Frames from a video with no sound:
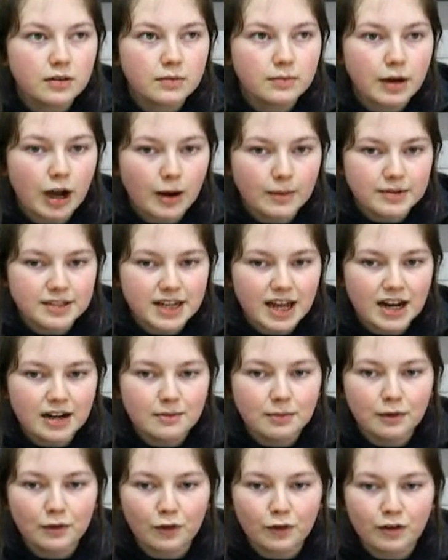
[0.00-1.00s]
Parmesan
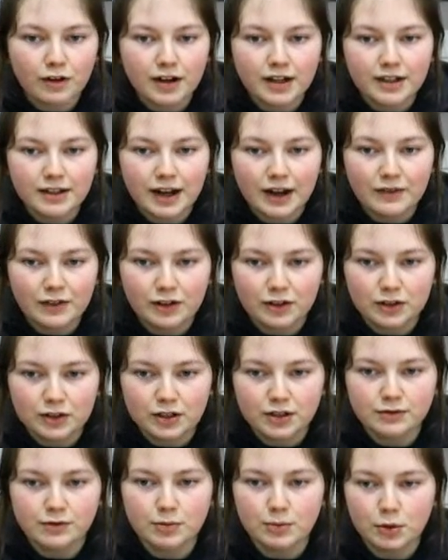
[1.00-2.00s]
before I have a look
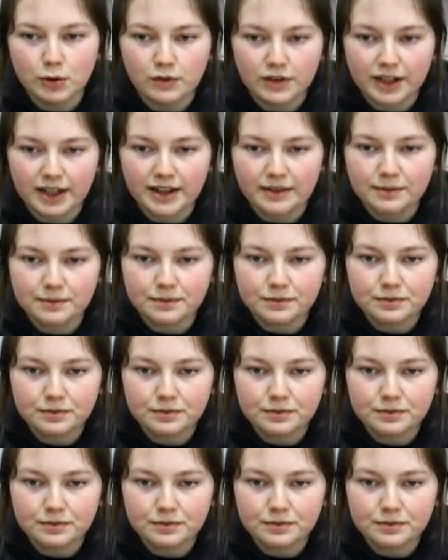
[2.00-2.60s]
at removing it.